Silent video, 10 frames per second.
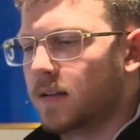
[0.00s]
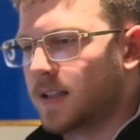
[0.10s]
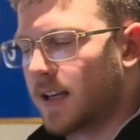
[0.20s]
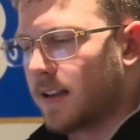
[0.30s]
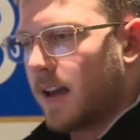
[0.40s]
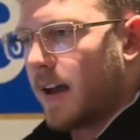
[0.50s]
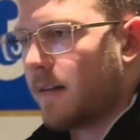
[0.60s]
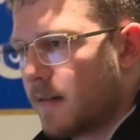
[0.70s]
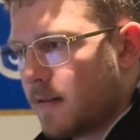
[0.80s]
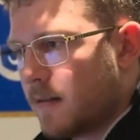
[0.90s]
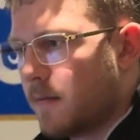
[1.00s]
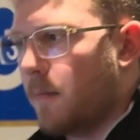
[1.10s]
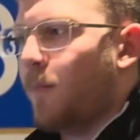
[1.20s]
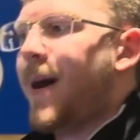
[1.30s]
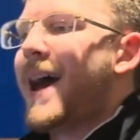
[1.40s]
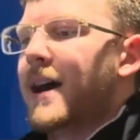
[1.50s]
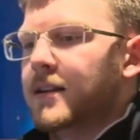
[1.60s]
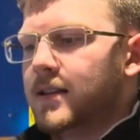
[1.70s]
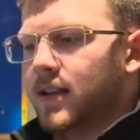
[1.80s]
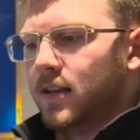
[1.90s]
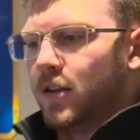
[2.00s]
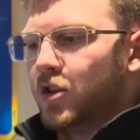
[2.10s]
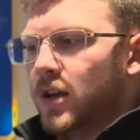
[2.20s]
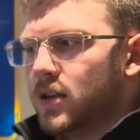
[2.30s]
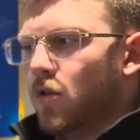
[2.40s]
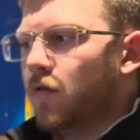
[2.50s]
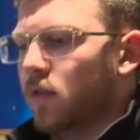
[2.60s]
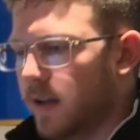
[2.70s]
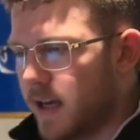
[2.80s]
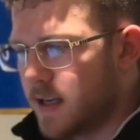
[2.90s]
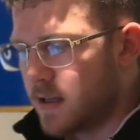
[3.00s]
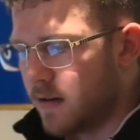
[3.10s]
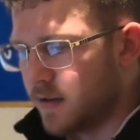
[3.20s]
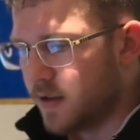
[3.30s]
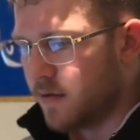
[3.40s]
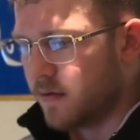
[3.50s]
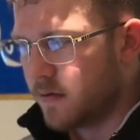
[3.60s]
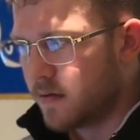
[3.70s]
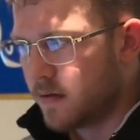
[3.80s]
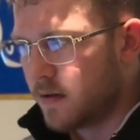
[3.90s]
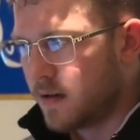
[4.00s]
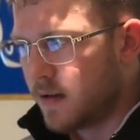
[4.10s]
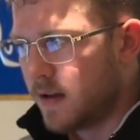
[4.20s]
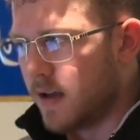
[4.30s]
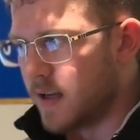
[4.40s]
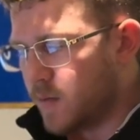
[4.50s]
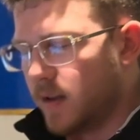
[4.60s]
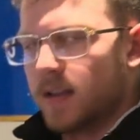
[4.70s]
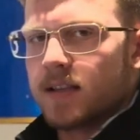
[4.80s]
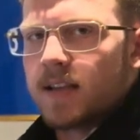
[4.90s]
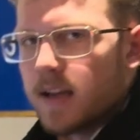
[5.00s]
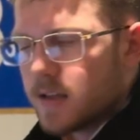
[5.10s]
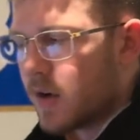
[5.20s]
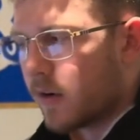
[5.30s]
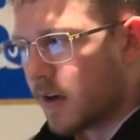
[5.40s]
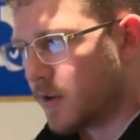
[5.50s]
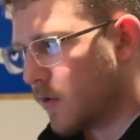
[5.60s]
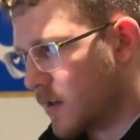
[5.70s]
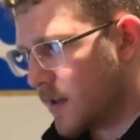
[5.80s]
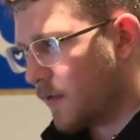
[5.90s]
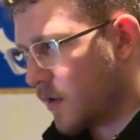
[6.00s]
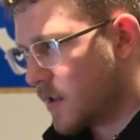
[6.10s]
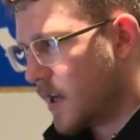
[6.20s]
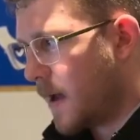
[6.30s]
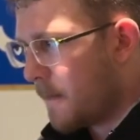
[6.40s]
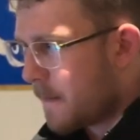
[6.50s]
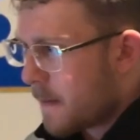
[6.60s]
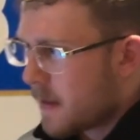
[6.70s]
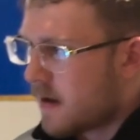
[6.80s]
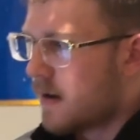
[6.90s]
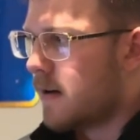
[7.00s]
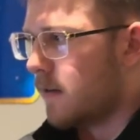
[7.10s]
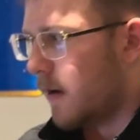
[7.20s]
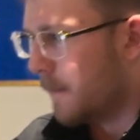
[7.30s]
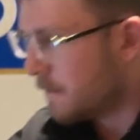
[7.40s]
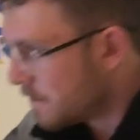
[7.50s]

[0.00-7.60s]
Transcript: To get that mass that the chest overlays onto is what this day is targeted towards the first day, right?